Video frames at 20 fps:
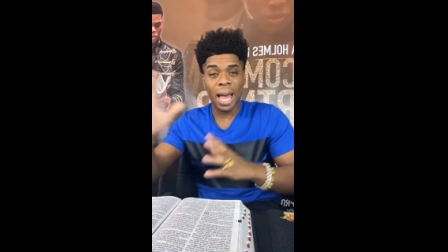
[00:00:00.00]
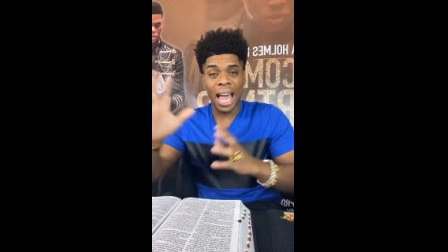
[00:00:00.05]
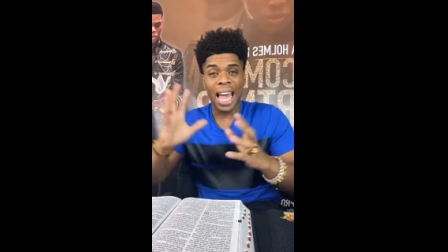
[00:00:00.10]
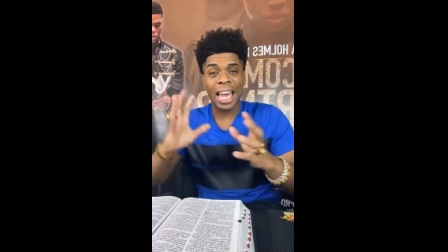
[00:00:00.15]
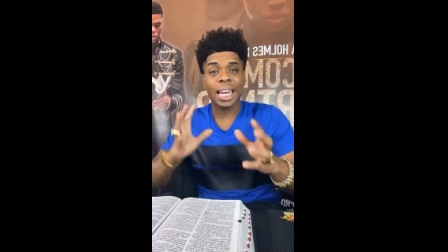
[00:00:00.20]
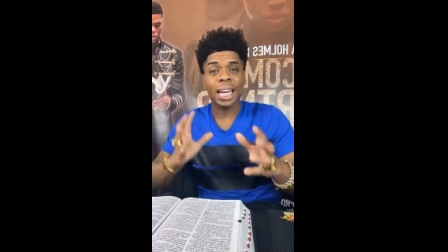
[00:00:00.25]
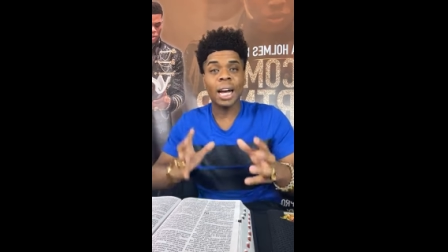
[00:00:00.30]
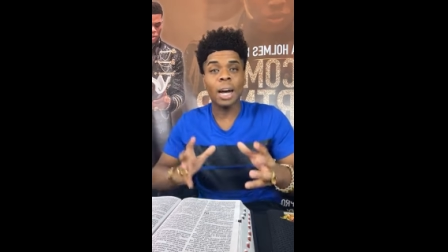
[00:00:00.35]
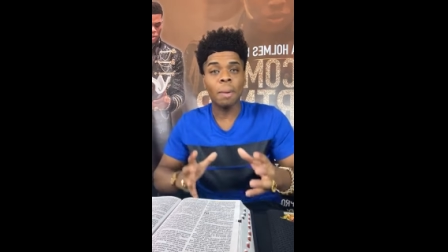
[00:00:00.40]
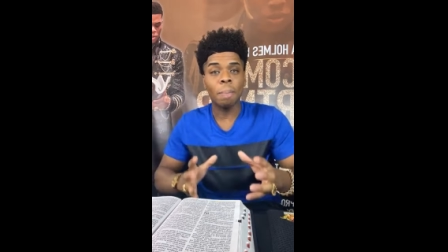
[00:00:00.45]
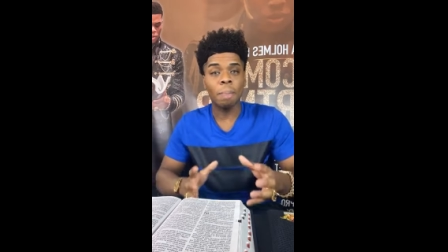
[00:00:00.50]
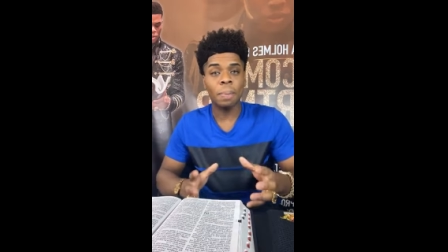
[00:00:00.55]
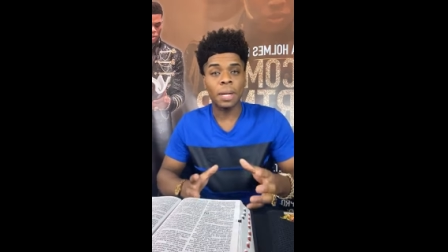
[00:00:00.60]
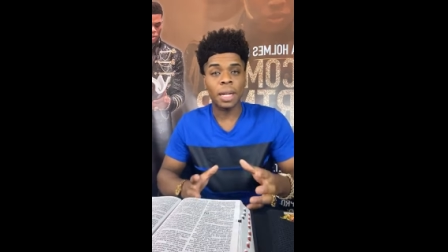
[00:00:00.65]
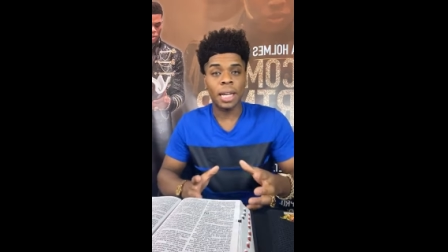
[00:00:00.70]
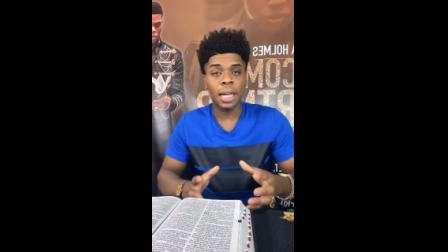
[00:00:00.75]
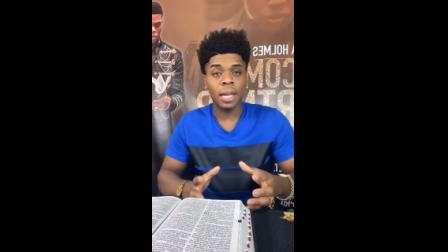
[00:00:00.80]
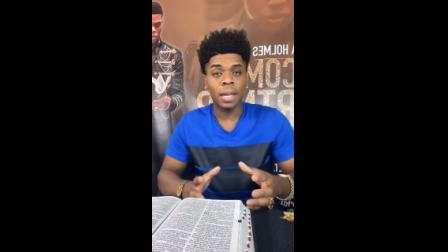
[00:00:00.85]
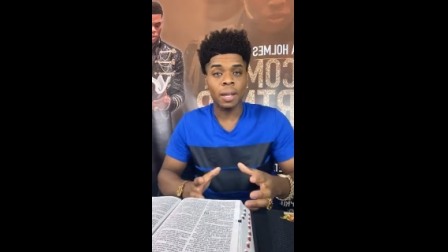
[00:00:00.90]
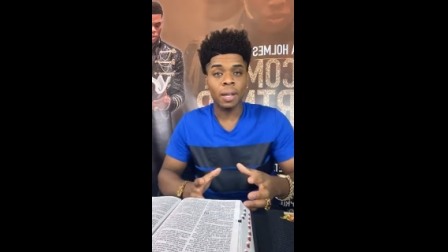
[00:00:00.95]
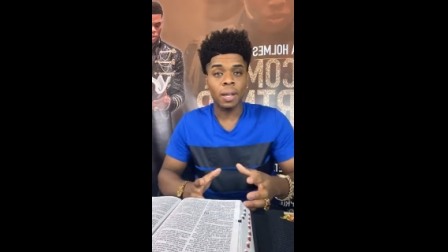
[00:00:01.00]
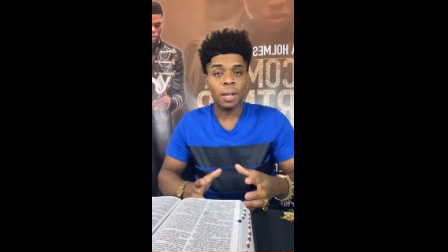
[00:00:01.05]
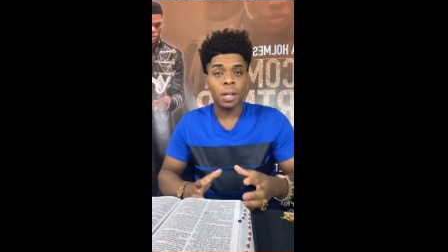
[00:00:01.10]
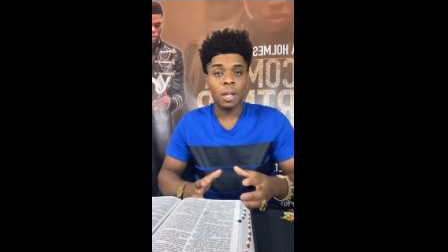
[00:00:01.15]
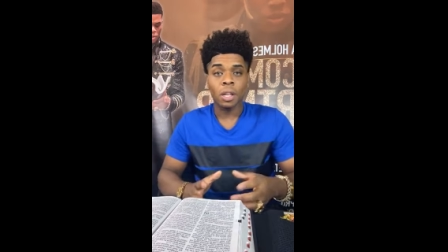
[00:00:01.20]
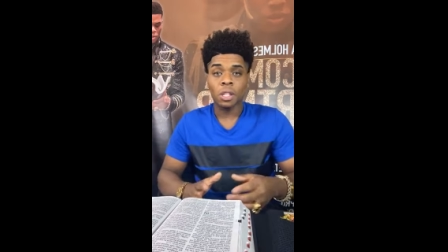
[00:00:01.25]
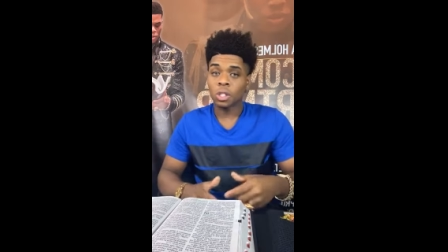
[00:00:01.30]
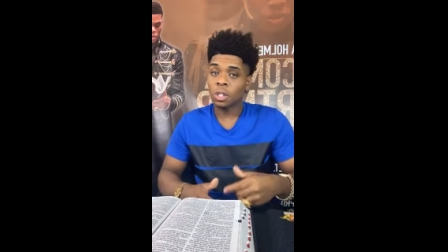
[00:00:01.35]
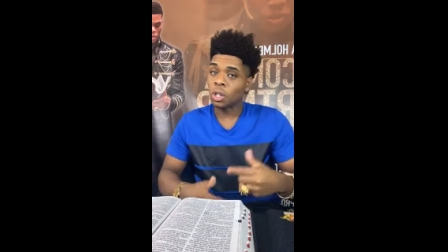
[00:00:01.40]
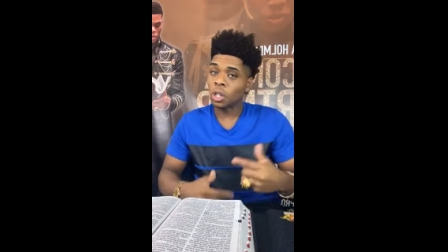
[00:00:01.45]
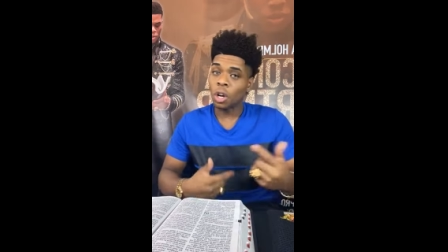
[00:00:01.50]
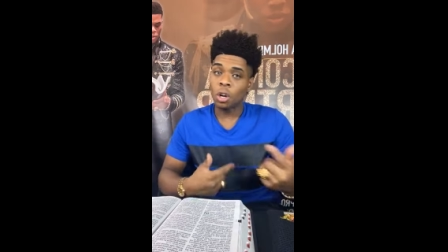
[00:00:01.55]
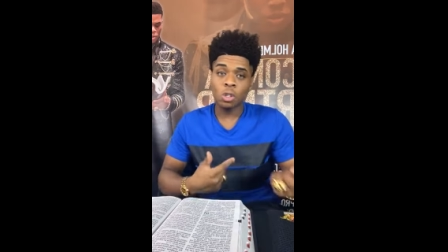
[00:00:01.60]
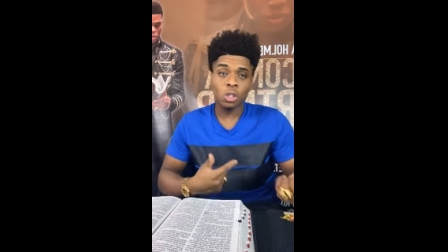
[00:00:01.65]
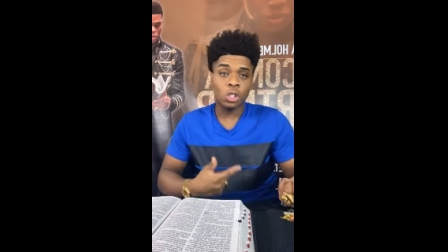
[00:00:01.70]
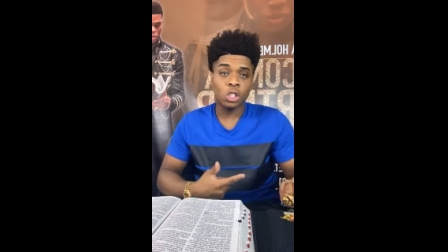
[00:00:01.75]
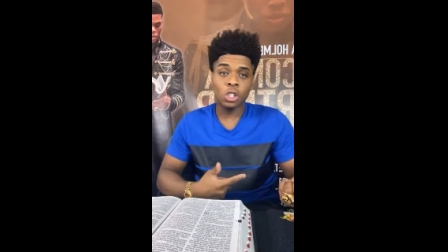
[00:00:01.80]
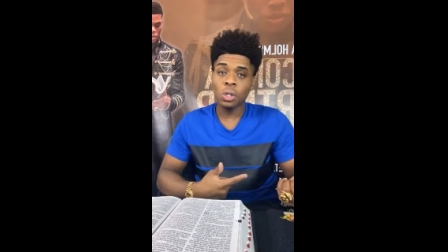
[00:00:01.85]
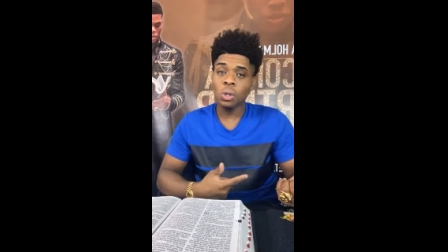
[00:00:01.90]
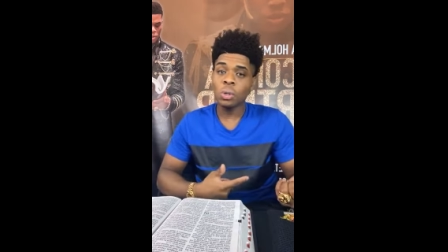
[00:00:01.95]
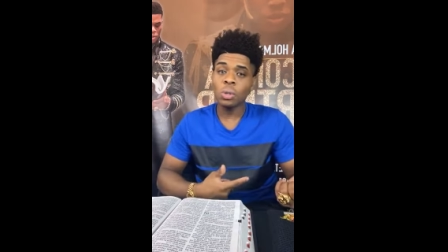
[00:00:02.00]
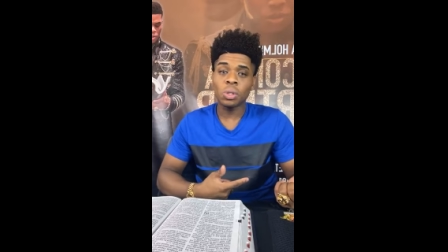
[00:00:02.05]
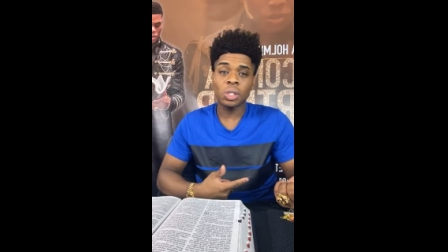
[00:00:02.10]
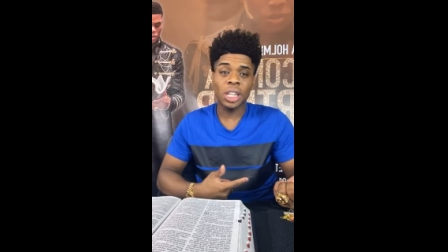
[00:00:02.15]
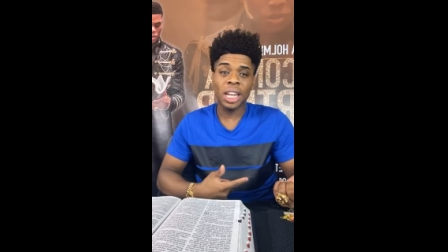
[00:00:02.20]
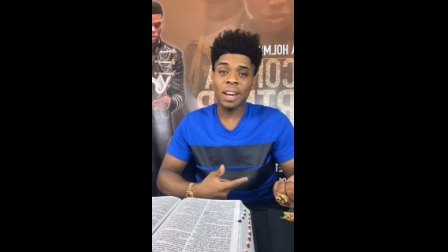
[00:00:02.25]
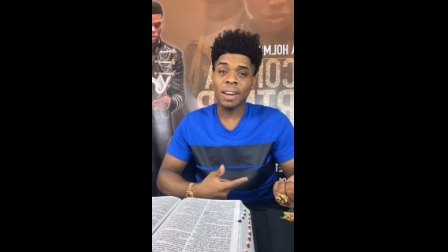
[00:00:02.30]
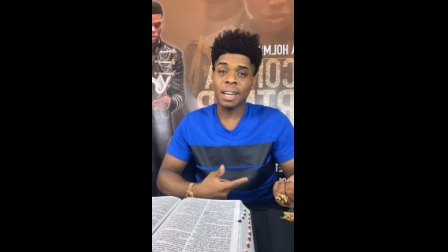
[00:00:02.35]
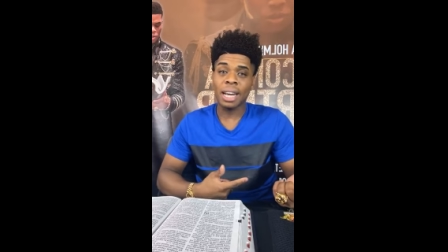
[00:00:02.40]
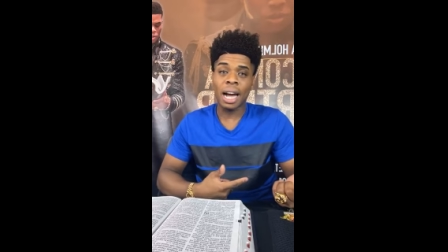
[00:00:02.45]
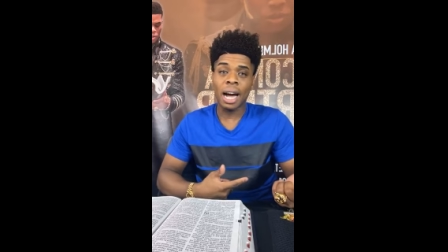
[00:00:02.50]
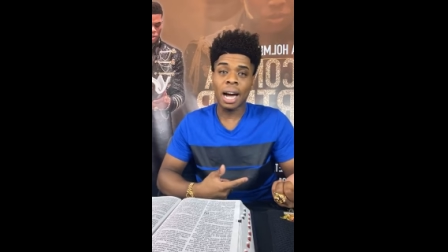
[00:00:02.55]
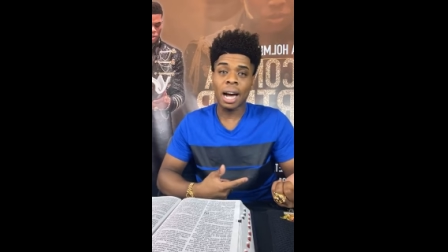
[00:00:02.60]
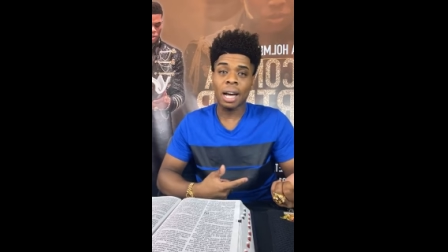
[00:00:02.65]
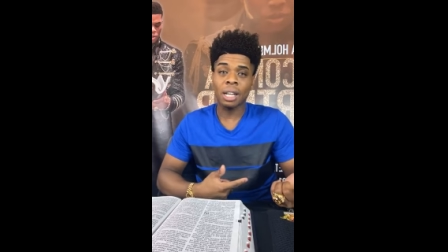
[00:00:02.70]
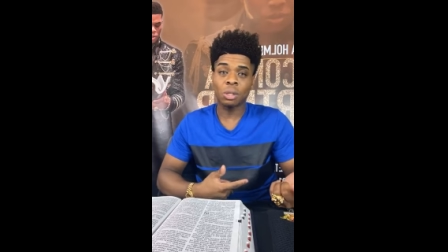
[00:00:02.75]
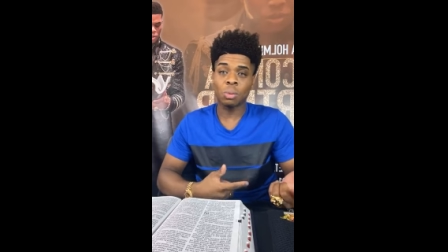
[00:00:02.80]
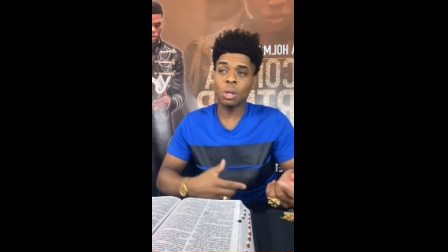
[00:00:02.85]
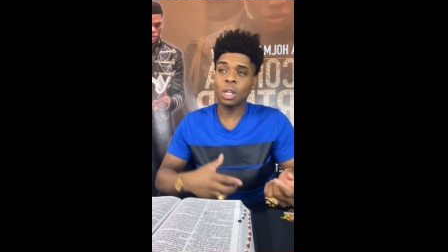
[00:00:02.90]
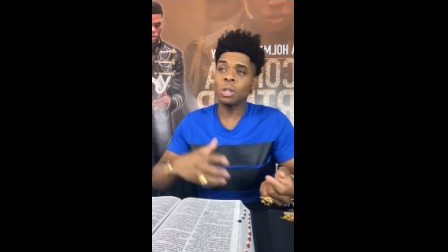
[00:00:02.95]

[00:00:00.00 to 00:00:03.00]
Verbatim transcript: bad company. So don't choose their gods.